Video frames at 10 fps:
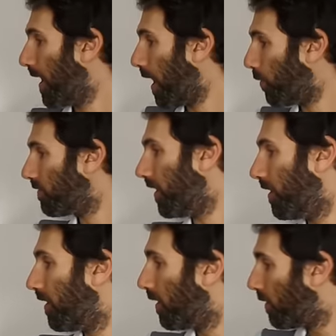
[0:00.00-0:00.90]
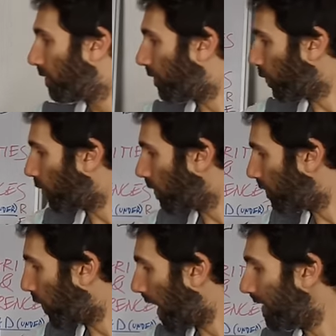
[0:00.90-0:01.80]
However, for,
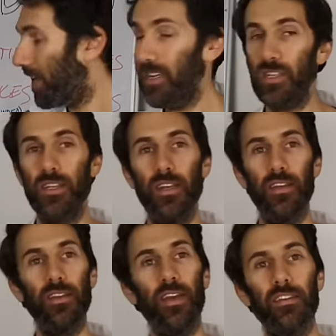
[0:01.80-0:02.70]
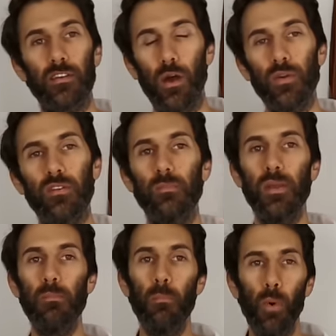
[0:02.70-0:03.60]
for ADHD, it's going to
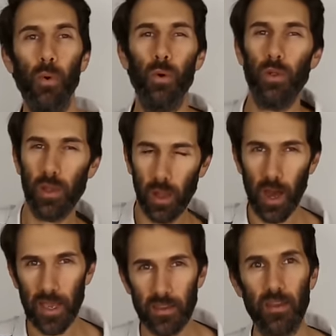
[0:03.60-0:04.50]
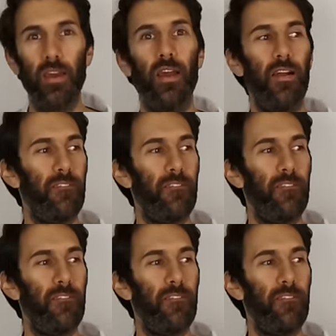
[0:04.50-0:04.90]
be more like